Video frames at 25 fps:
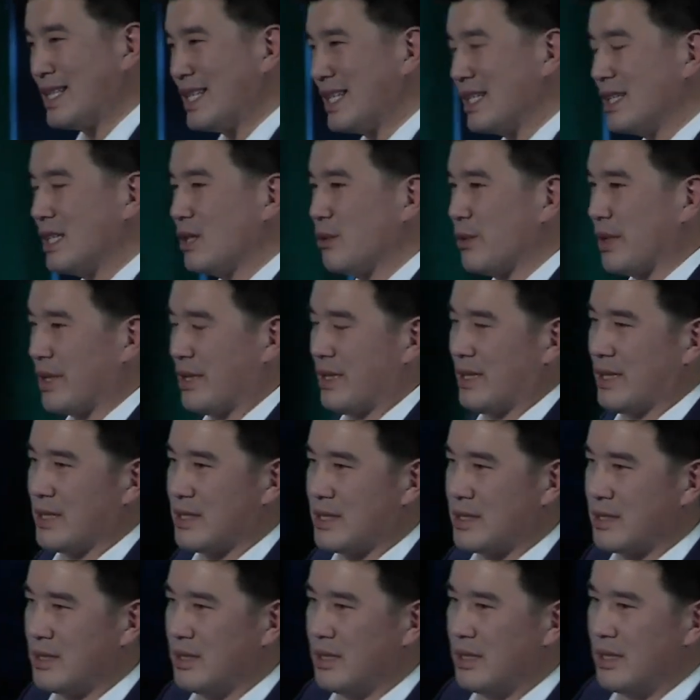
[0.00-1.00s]
dealing with
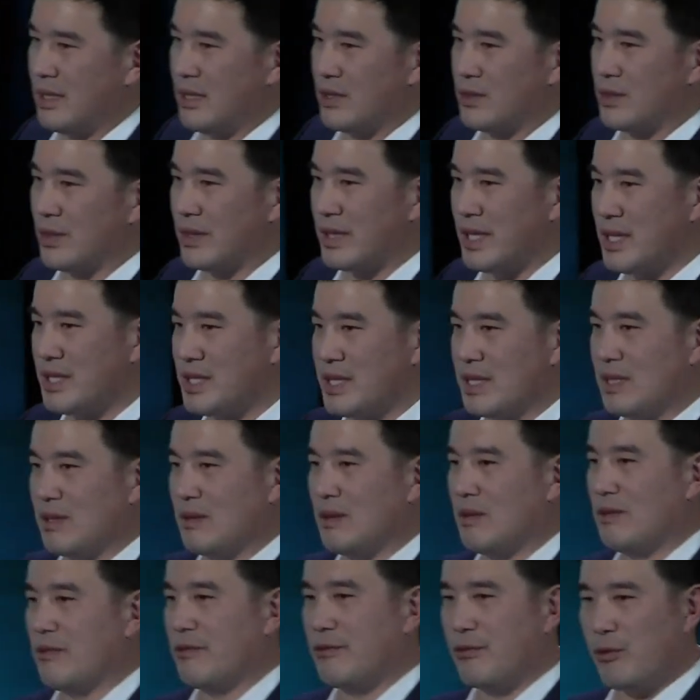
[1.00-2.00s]
this. So this
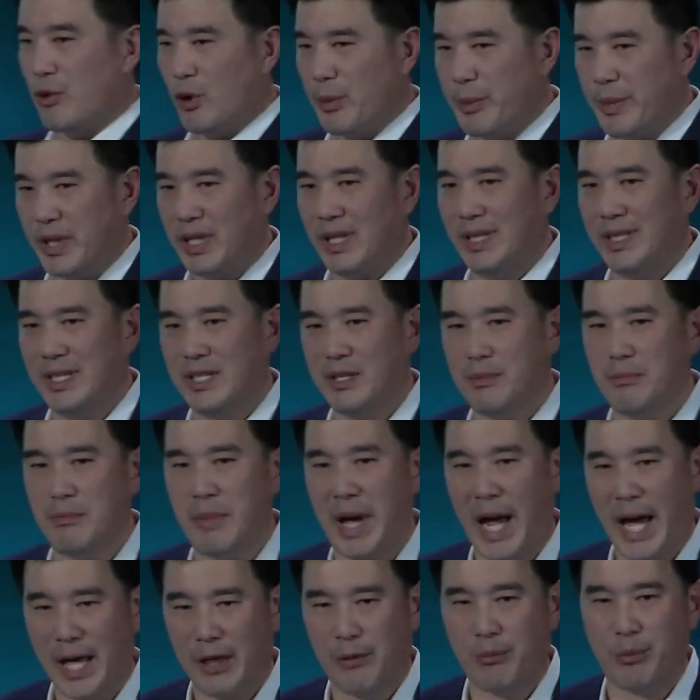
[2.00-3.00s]
formula, this
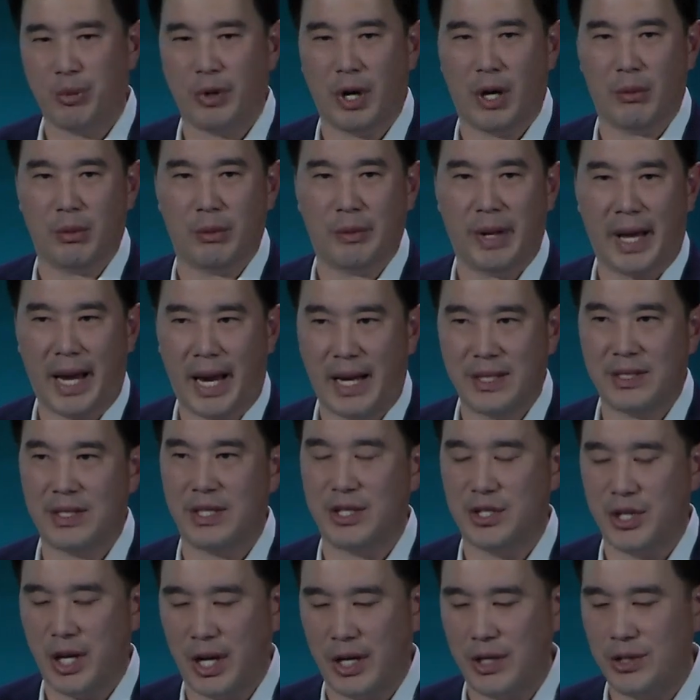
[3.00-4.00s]
math problem has
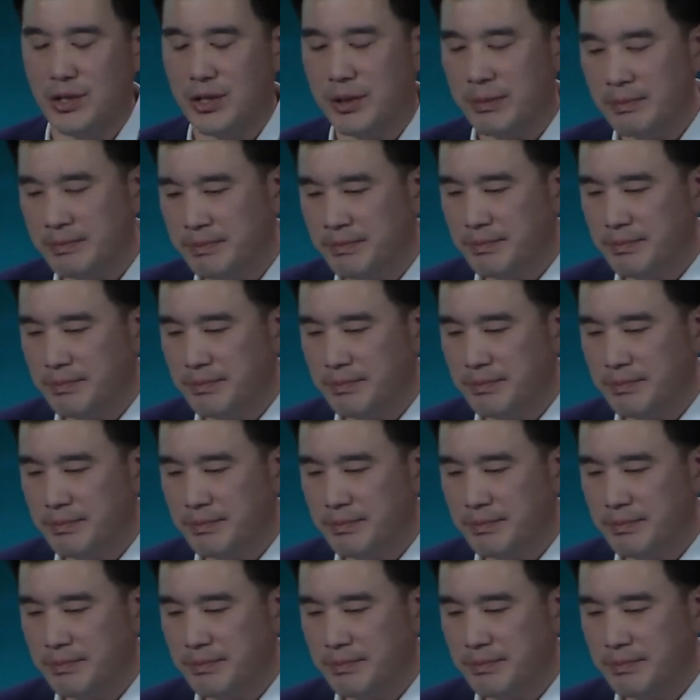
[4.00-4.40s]
to change.